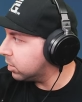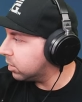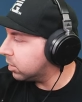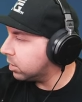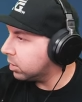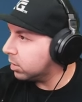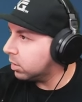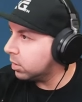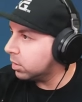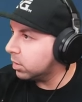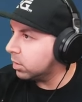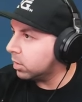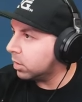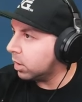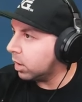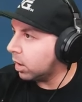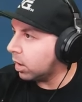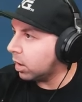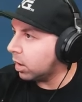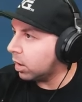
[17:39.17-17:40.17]

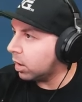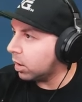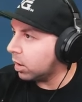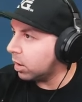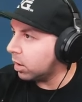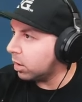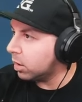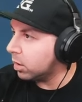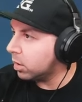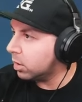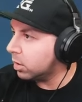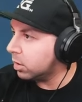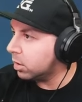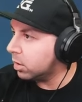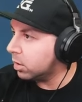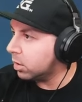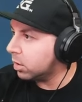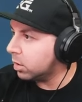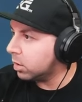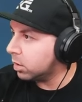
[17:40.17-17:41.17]

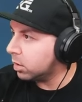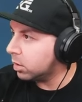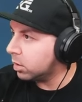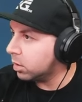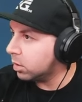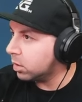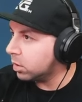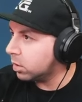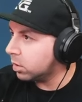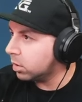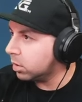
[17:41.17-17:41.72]
(silence)